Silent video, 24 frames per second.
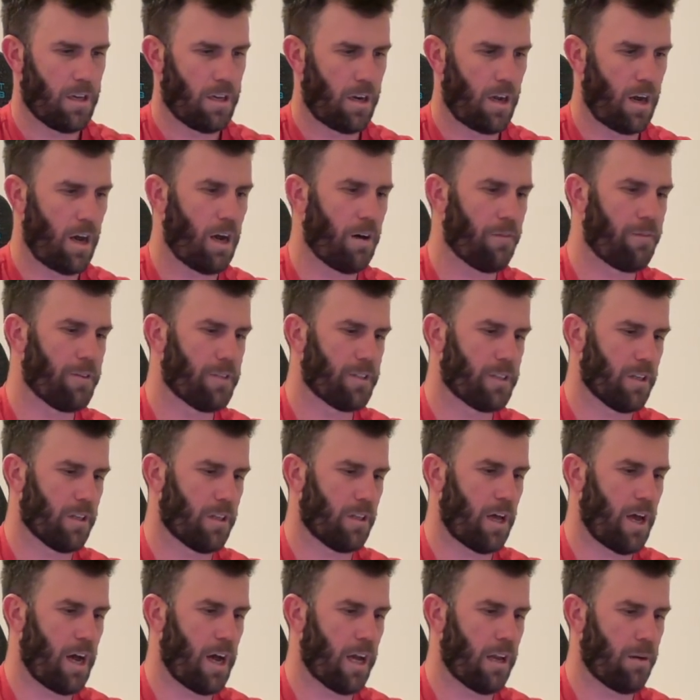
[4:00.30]
The offensive
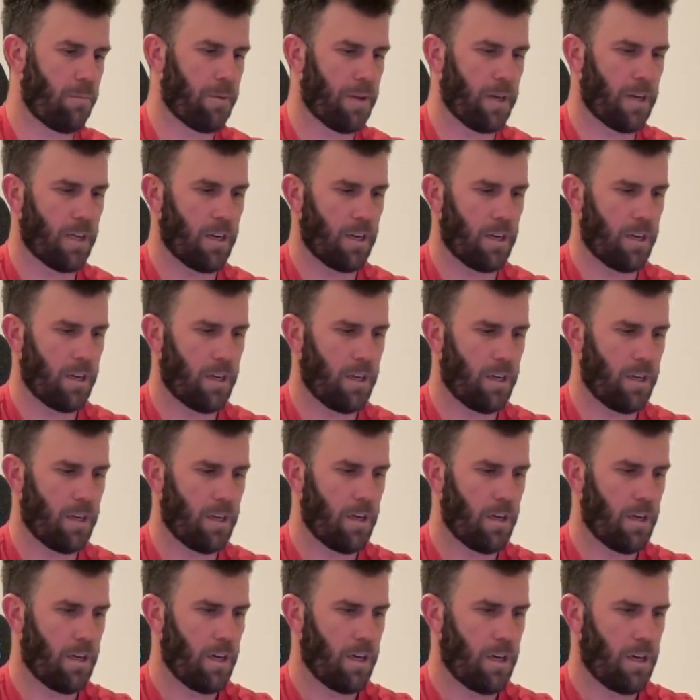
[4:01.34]
lineman.
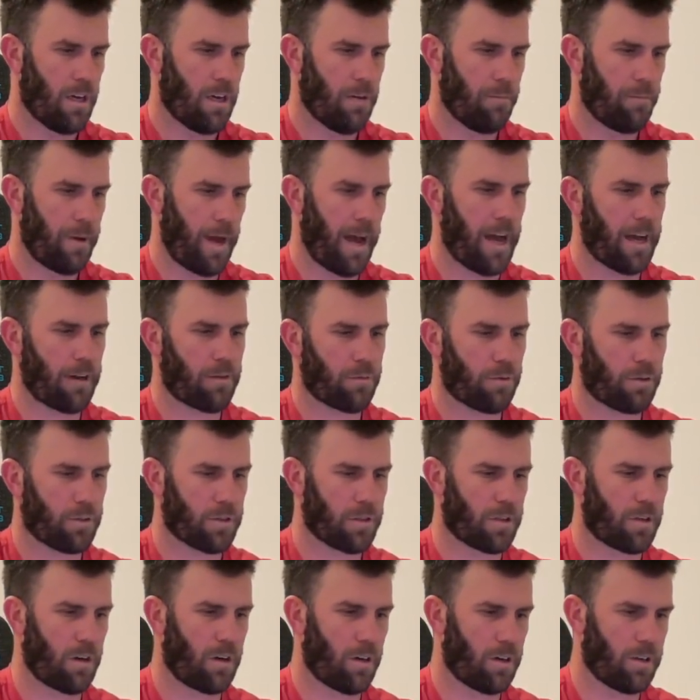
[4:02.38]

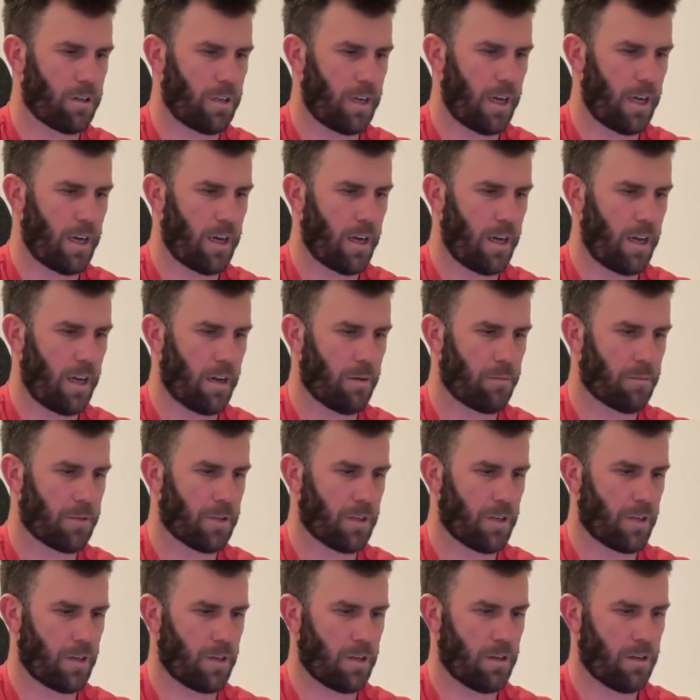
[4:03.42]
Backwards card, Dan
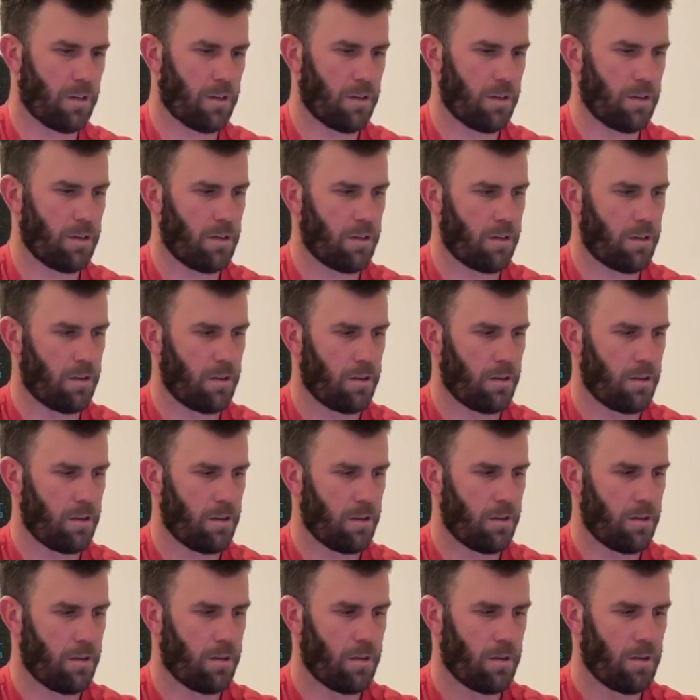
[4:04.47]
Hampton.
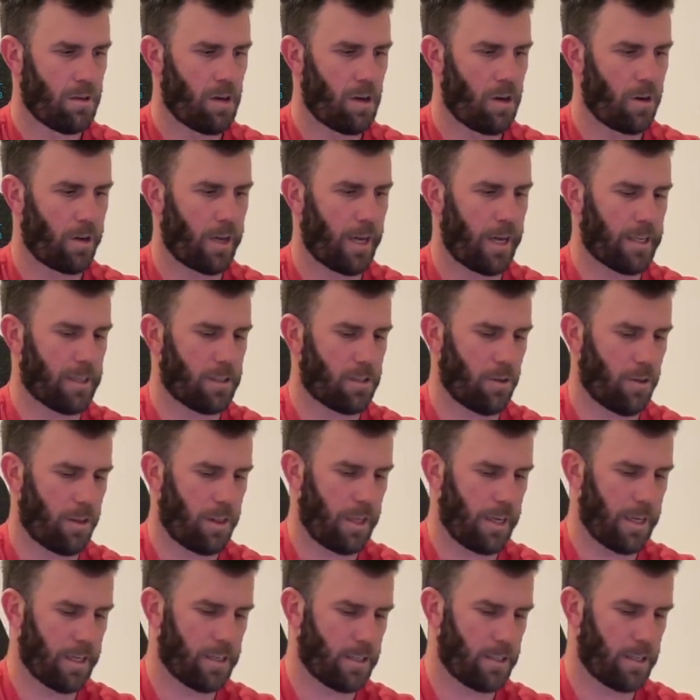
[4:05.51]
Okay, so
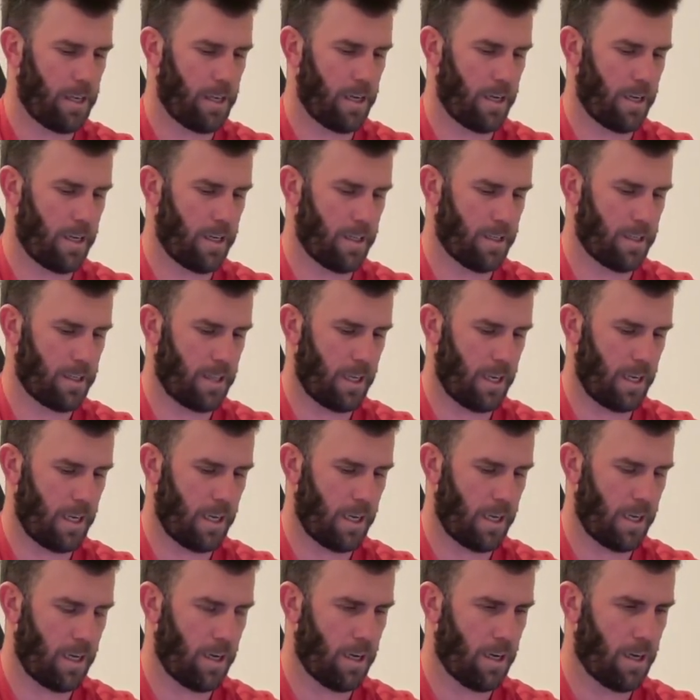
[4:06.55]
this is
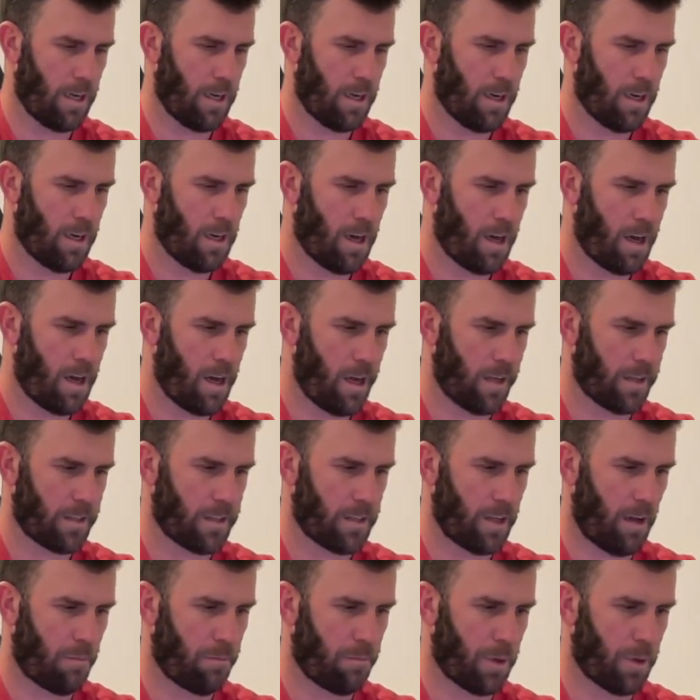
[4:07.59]
the uh,
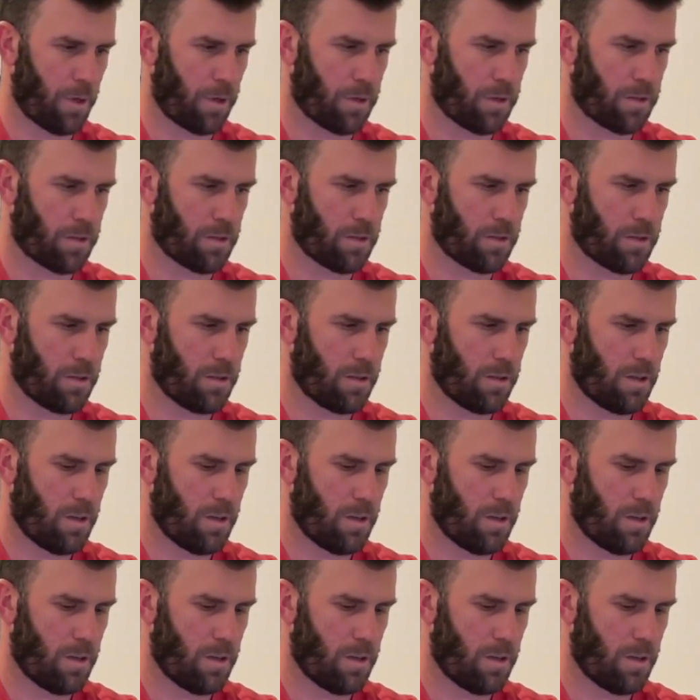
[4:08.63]
Sunburst